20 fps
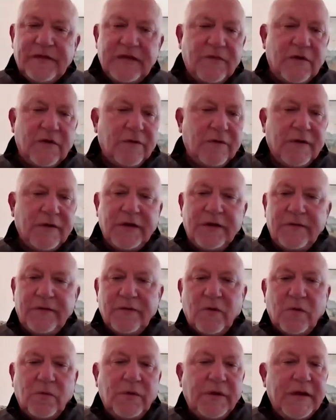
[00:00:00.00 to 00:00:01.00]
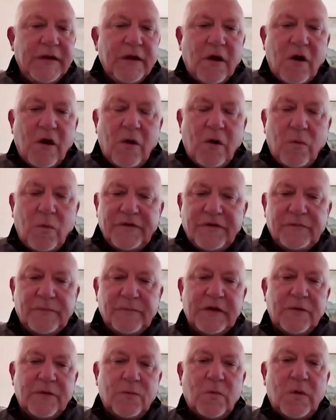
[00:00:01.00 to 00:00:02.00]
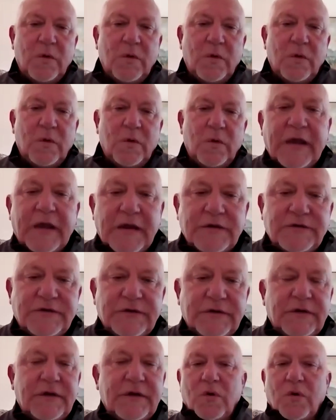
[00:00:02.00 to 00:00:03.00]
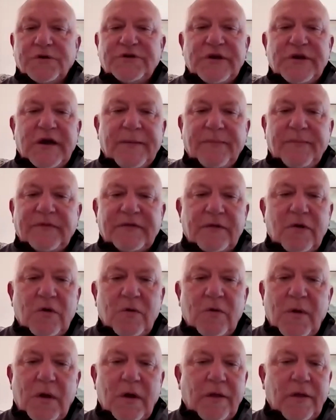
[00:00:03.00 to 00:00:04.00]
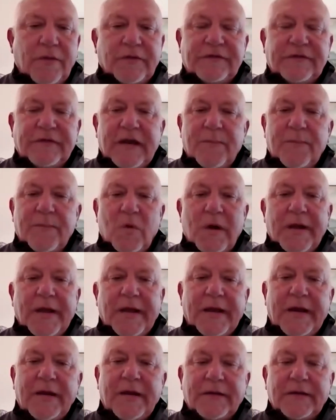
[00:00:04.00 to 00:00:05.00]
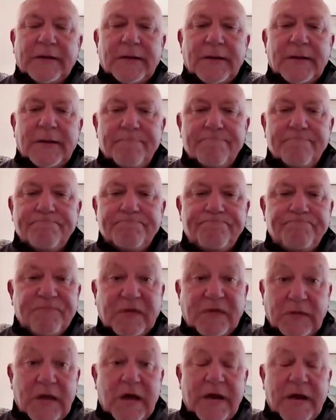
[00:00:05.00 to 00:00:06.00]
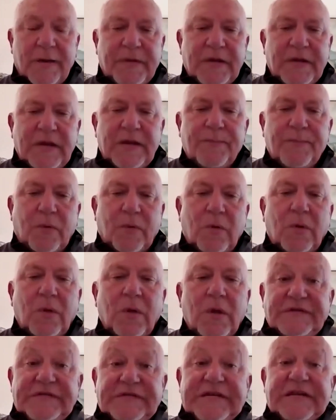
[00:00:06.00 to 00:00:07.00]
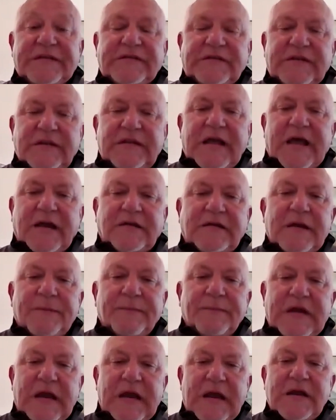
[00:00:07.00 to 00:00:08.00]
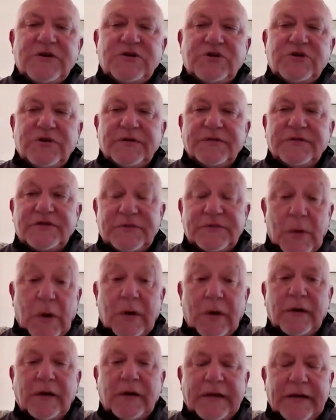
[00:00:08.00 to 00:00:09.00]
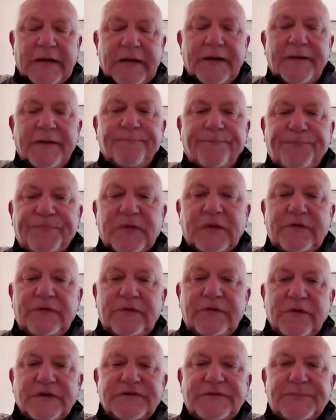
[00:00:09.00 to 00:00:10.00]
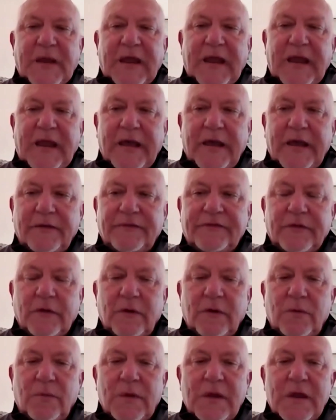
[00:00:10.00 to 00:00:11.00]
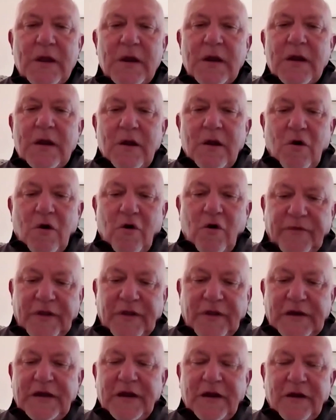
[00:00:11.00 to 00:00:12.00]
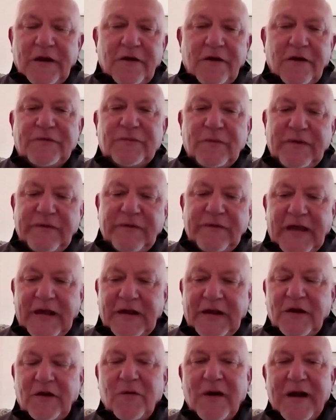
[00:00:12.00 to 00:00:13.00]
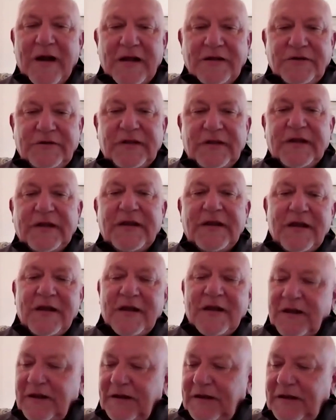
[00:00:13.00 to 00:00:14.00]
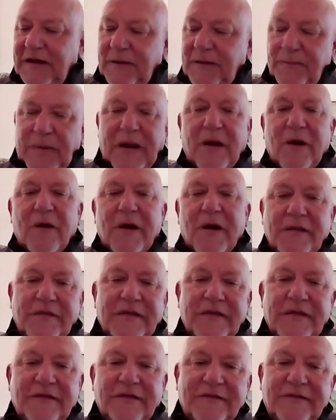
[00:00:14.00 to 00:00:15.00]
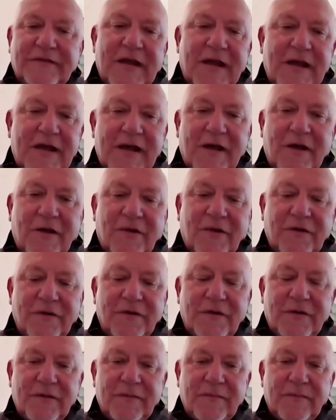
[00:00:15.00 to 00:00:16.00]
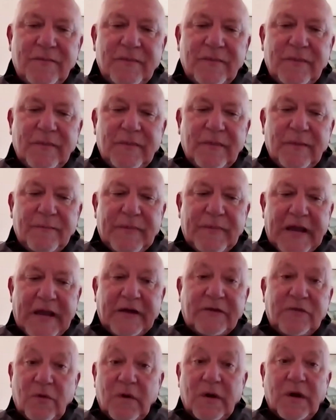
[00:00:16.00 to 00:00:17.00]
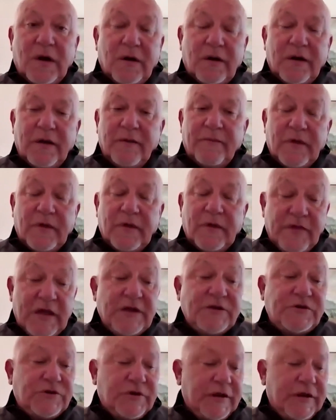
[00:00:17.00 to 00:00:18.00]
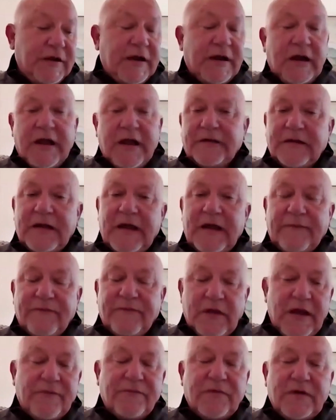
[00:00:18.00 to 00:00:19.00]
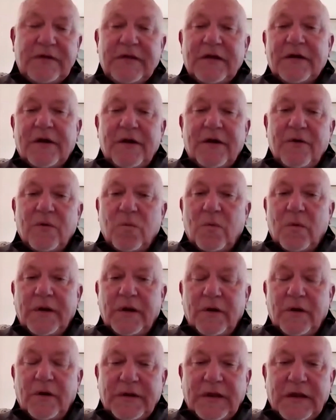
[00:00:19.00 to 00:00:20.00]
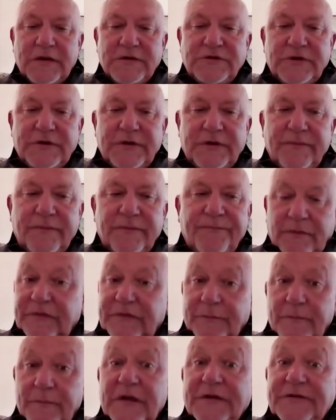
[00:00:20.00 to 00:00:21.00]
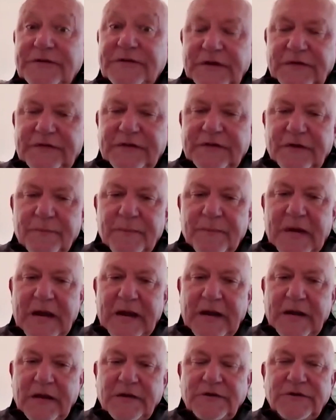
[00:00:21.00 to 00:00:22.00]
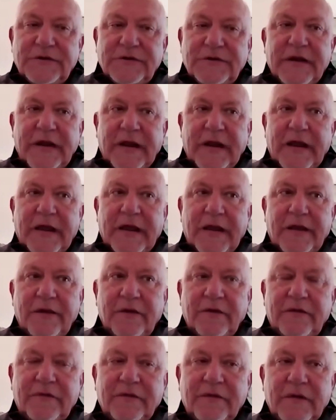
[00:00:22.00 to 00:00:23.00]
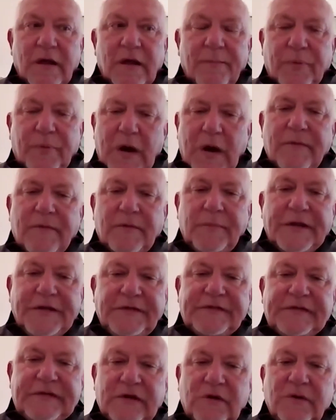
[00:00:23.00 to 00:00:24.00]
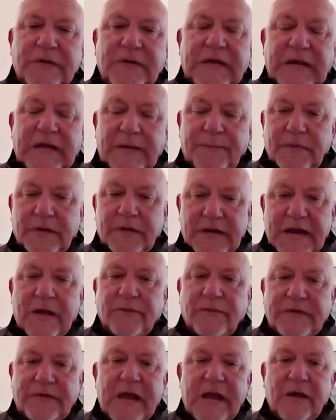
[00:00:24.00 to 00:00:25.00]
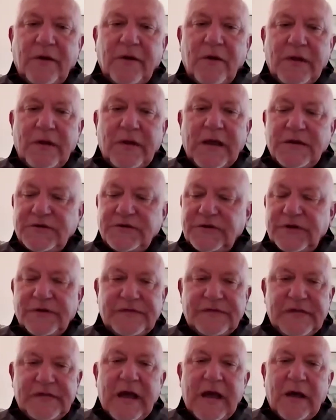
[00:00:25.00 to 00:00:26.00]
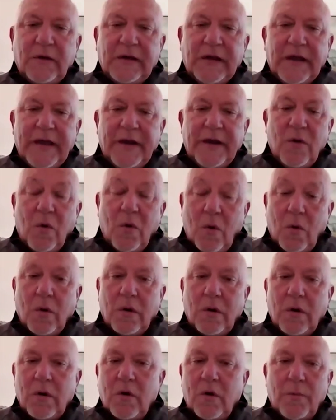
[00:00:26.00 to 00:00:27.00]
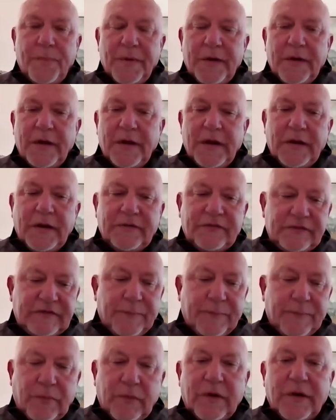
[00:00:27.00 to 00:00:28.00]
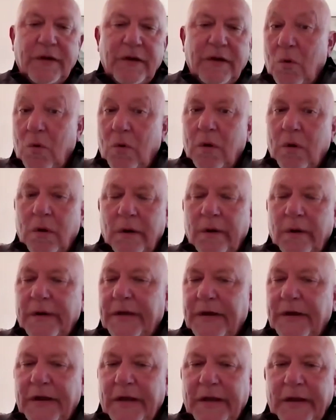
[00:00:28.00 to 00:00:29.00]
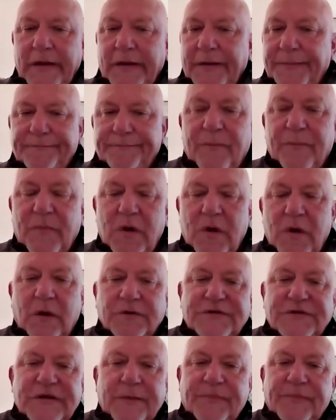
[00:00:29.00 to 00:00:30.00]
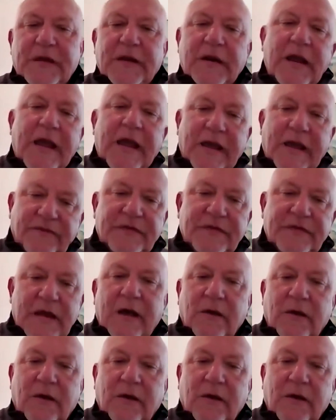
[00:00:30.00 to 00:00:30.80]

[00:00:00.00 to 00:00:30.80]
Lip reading: they've always been in one location. Borsheim's in Omaha the same way. A lot of people resisted that temptation smartly to expand. So over the years, we've had to gradually keep paring things down back to where eventually I'd like to have everything under one location. So it's much easier to manage, and probably still keep the downtown location as the outlet, or open a separate store in a strip mall or something as the